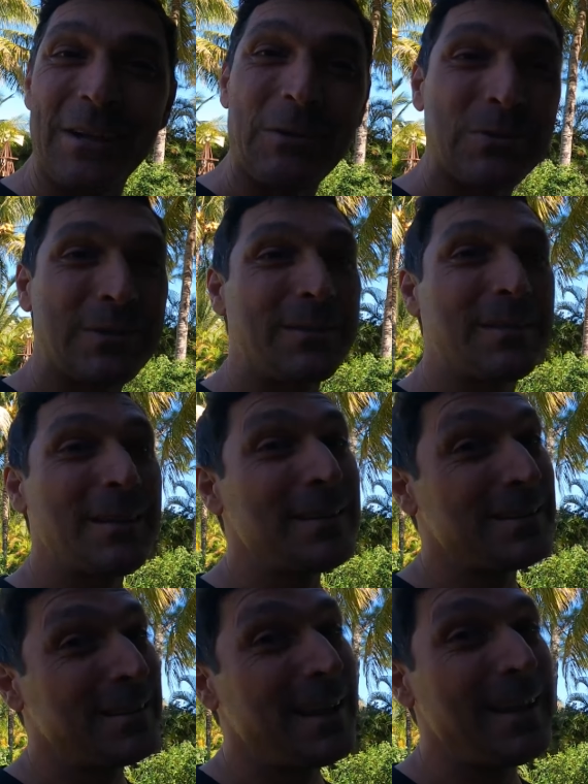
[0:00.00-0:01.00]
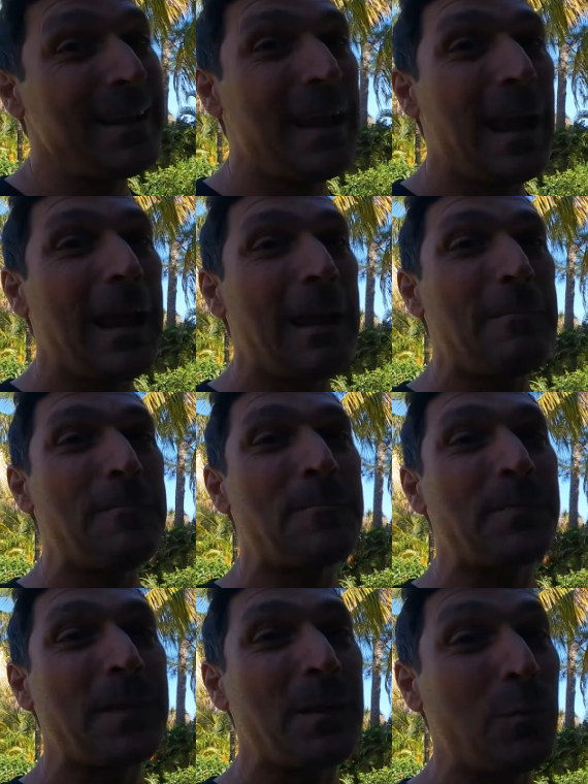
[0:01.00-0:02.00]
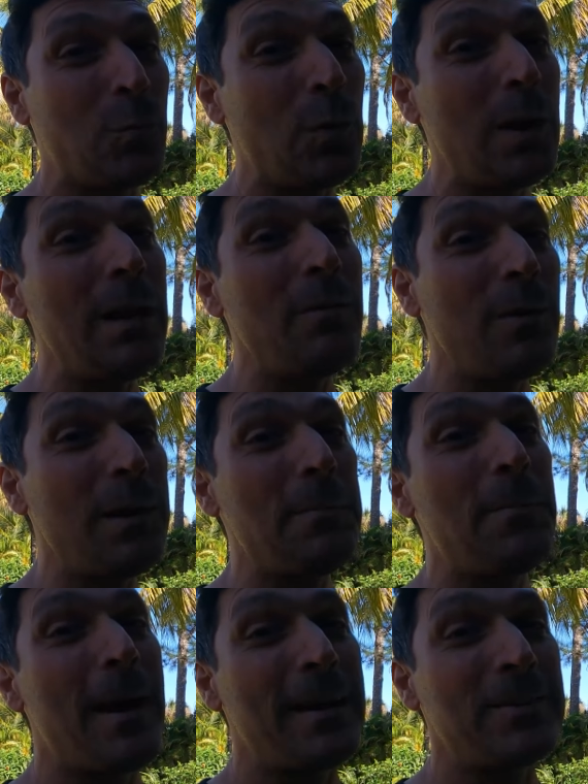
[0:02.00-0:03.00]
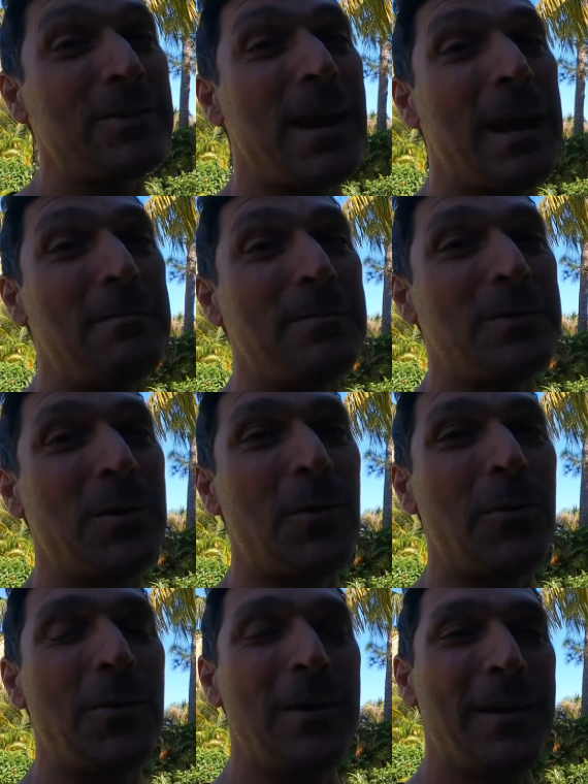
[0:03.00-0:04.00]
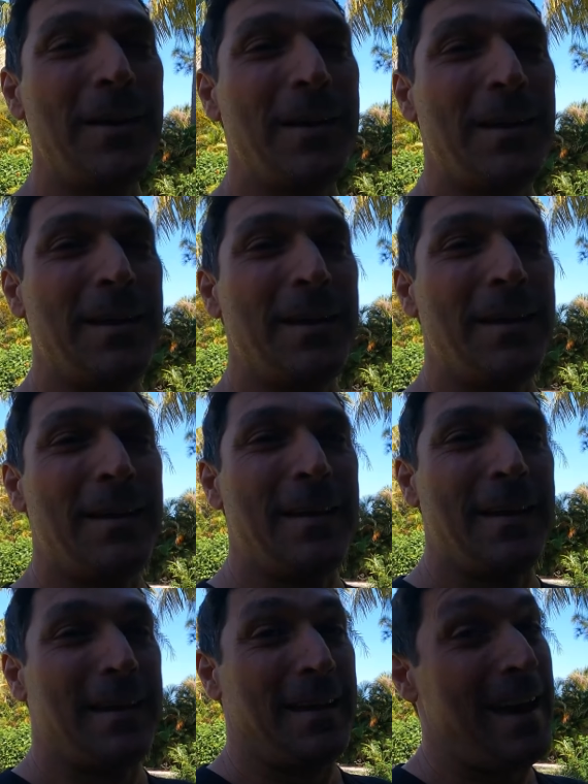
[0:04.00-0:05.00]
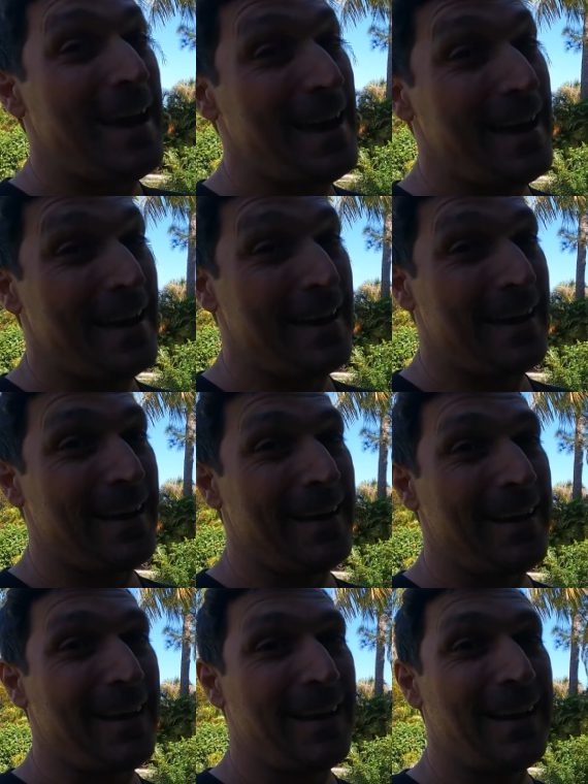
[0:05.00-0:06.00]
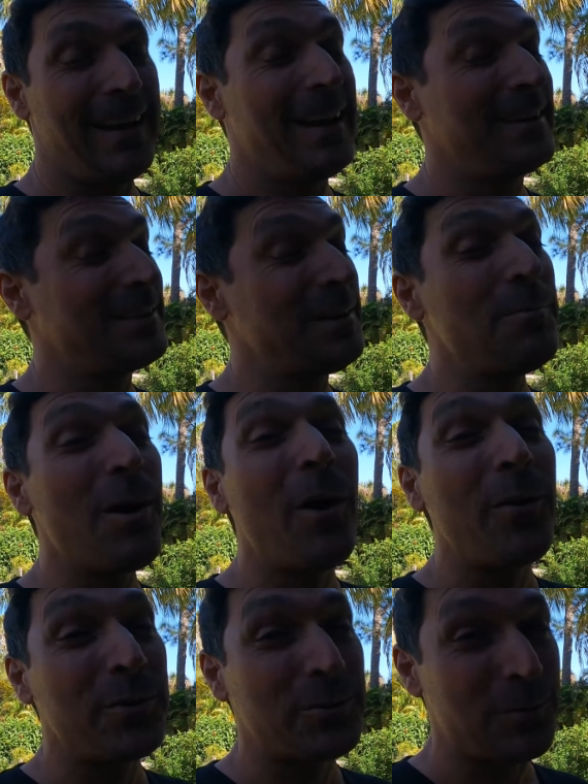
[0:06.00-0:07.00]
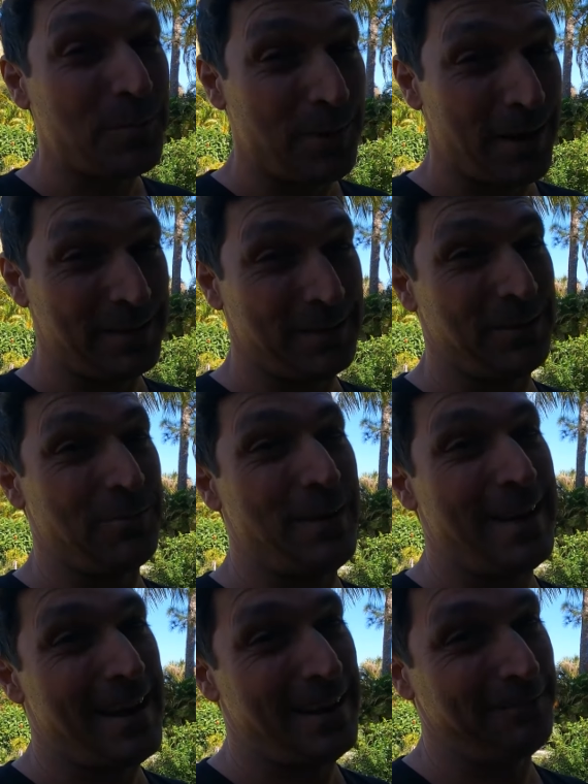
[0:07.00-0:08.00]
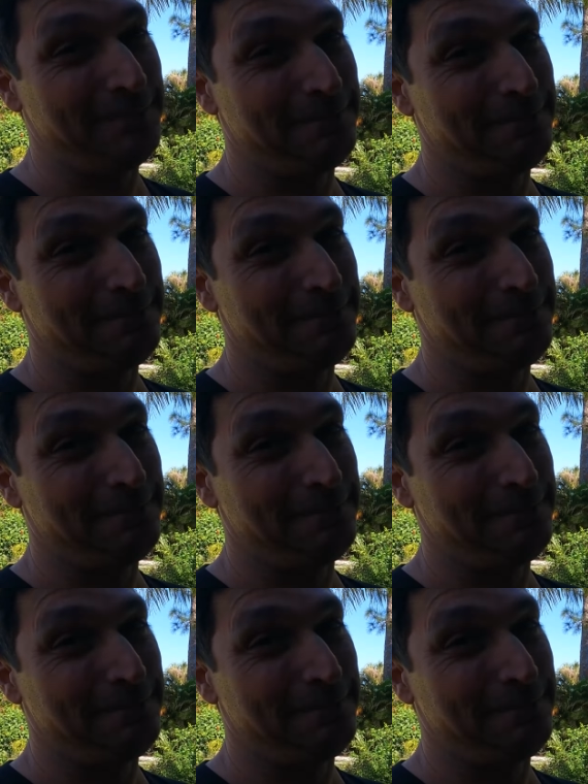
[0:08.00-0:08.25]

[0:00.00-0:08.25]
because this thing came in really bad shape. So let's see what other surprises we got.